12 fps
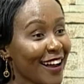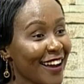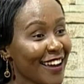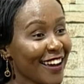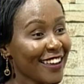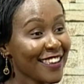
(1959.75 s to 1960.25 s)

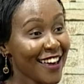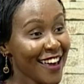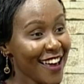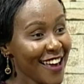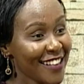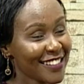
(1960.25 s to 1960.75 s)
newspaper.
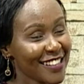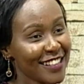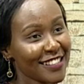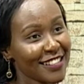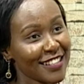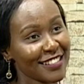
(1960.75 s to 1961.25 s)
Yes, yes,
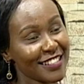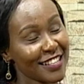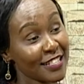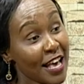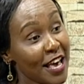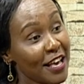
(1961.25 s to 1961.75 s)
yes. Even yes, in
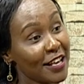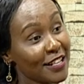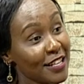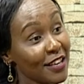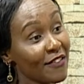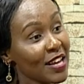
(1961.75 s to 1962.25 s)

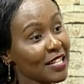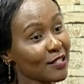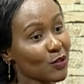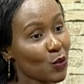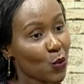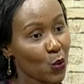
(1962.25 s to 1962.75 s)
school. Even in
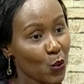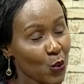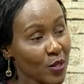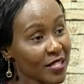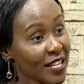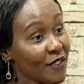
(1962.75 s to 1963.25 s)
school.
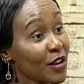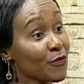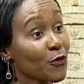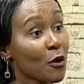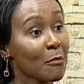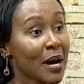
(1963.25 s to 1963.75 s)
even oh
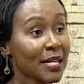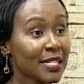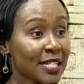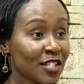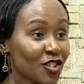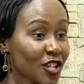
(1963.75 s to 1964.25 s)
from a
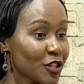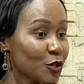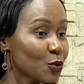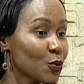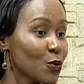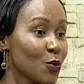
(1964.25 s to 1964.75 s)
teacher
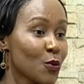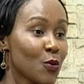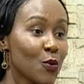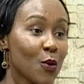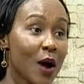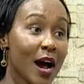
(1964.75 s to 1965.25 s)

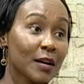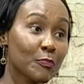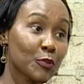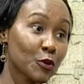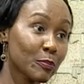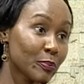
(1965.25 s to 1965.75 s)
to yeah,
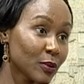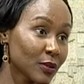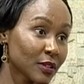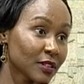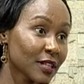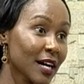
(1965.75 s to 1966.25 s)
a
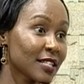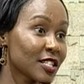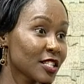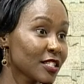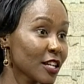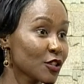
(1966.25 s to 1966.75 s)
pupil, know, a
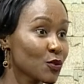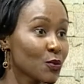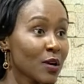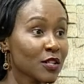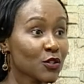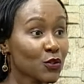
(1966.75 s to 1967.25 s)
teacher yeah. to
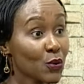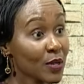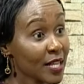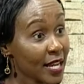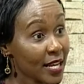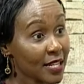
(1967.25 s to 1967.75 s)
it's a terrible.
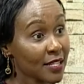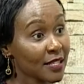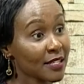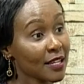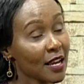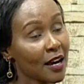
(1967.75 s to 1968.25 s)
student.
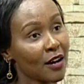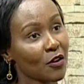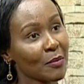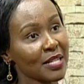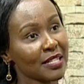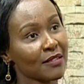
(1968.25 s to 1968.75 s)
Yeah. yeah.
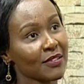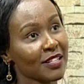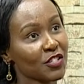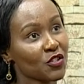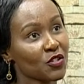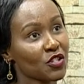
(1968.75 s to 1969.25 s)
romantic
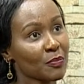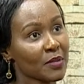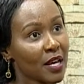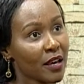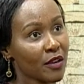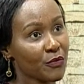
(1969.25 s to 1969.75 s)
relationships
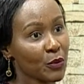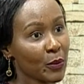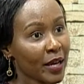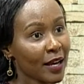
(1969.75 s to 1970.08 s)
are everywhere.